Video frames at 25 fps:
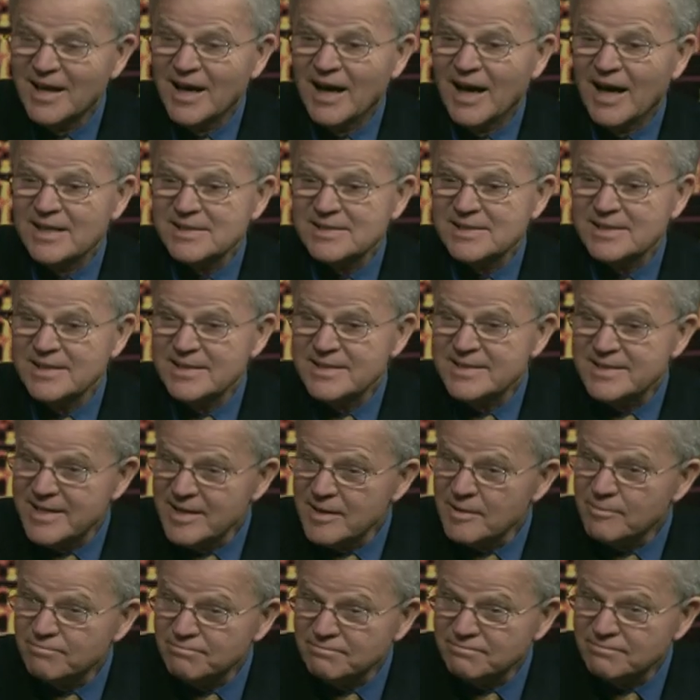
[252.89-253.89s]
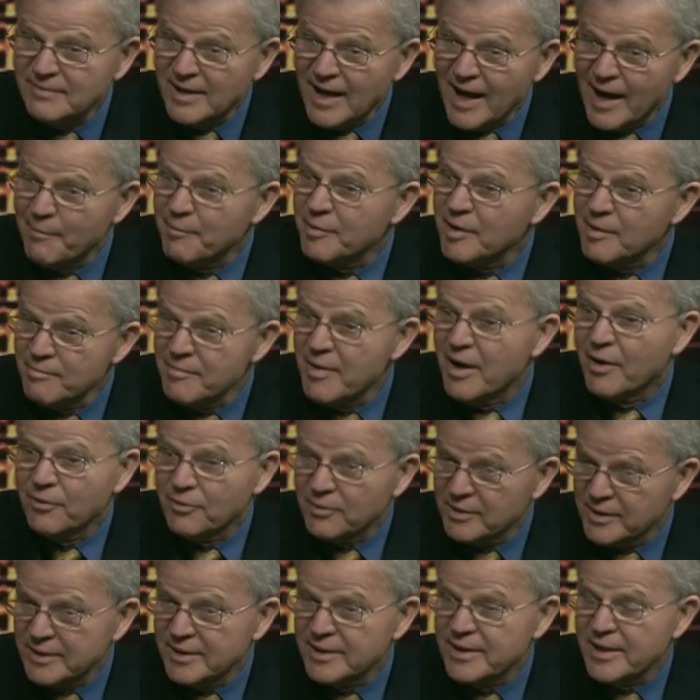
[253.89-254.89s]
I said, Tip, I'm an
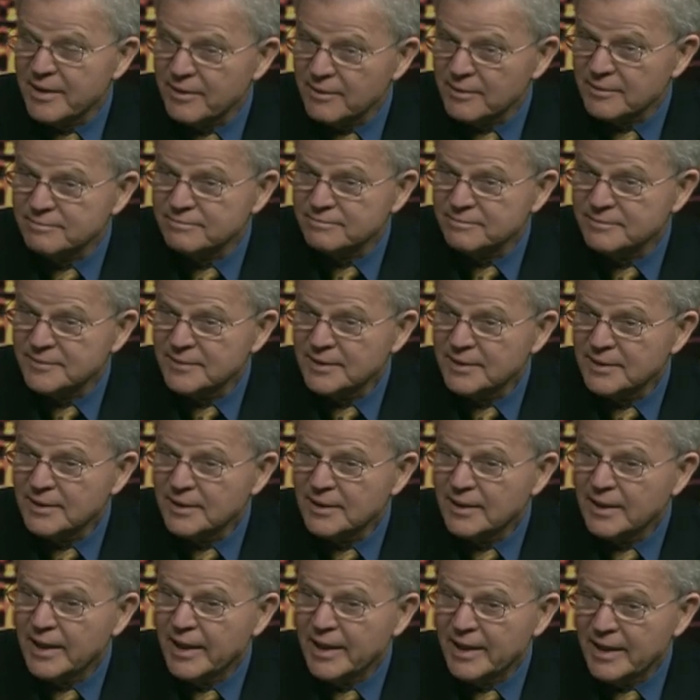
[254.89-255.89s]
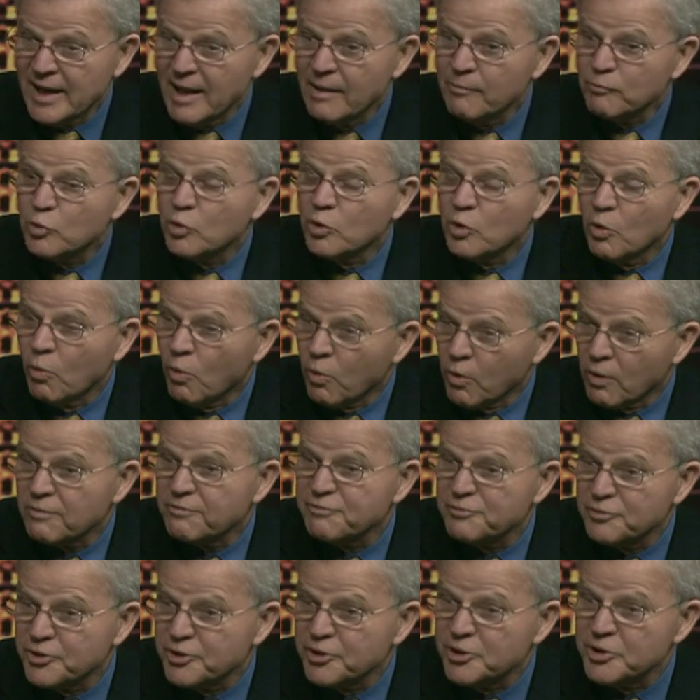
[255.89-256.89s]
American here, and I'm going to work
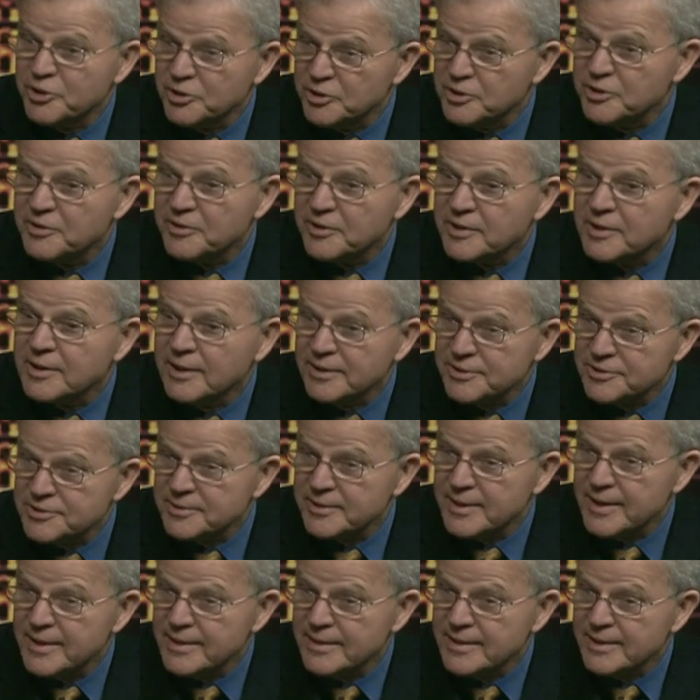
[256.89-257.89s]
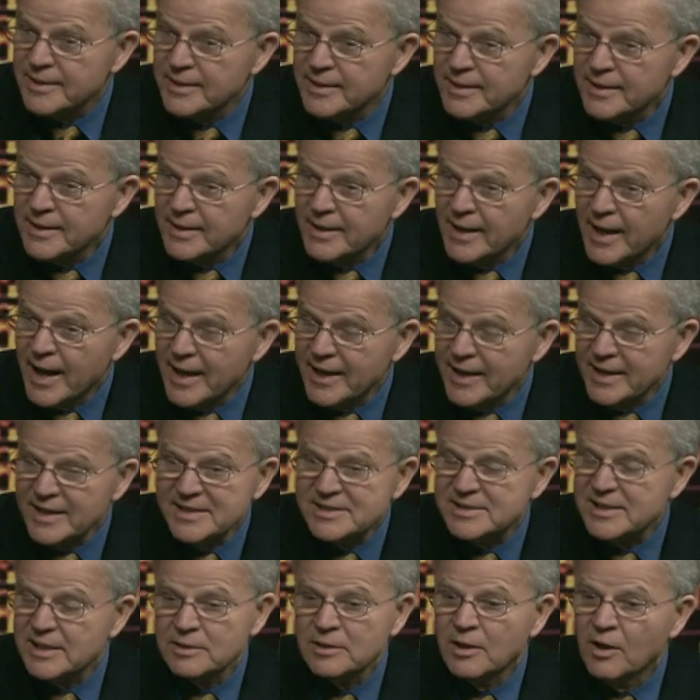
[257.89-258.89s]
for the good of the country. And he
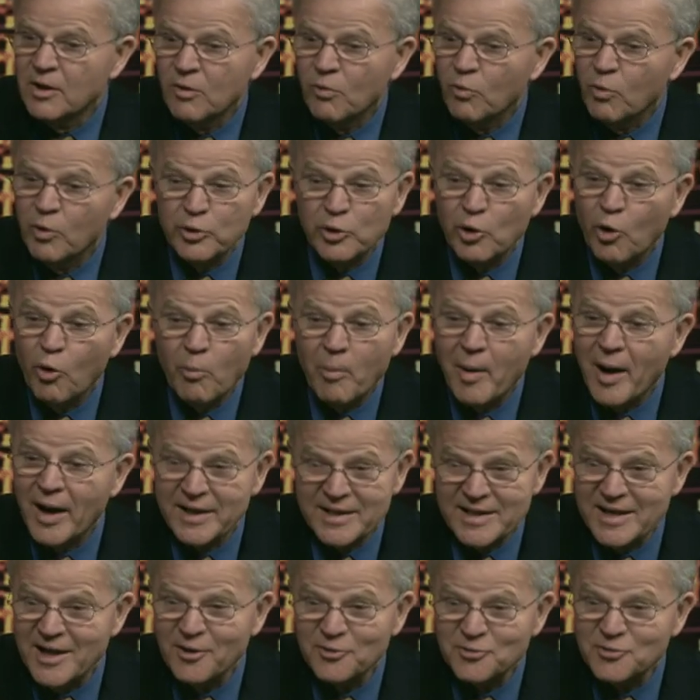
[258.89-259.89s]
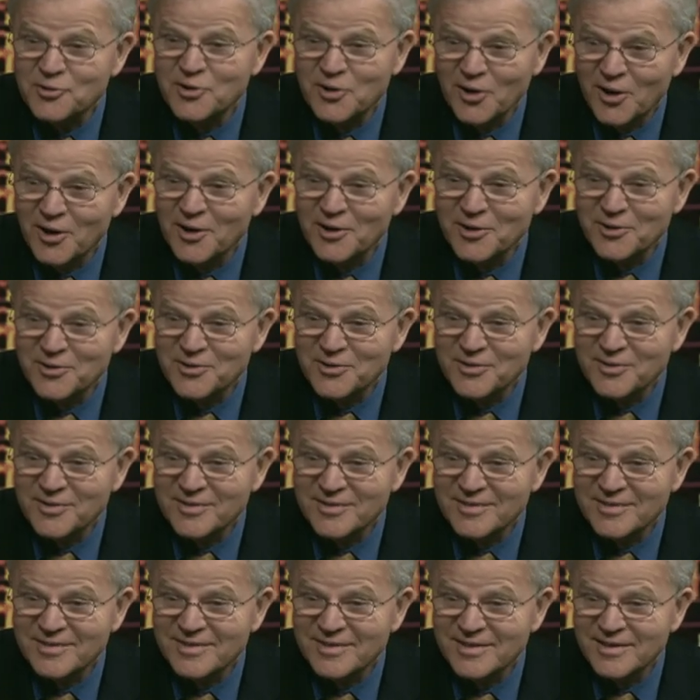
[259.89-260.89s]
said, well, nobody else does.
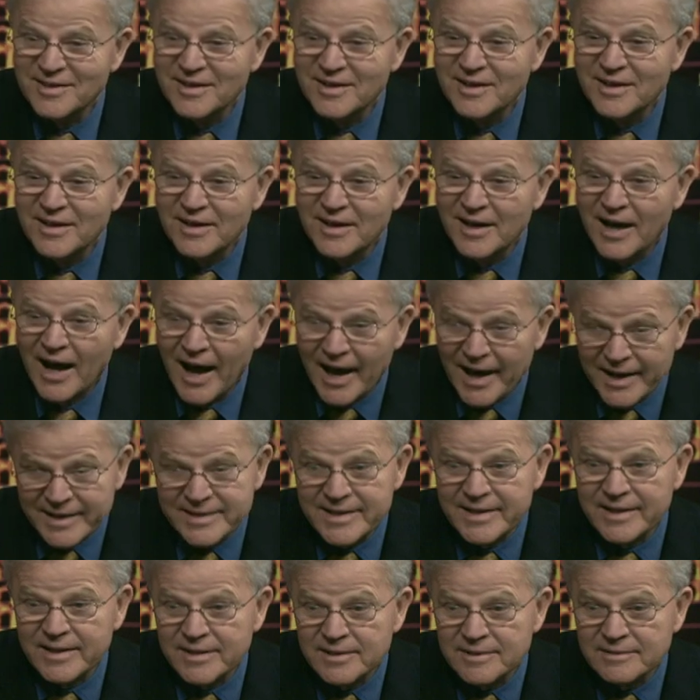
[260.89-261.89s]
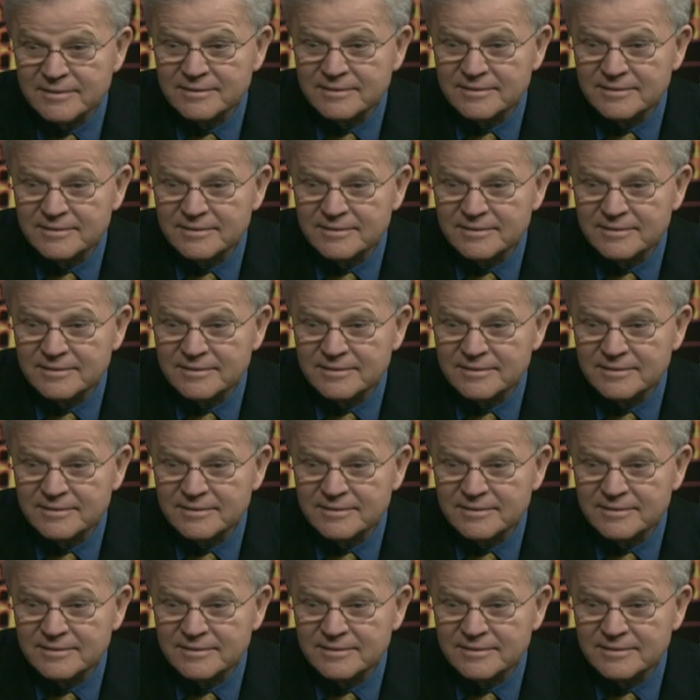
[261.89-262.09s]
I did.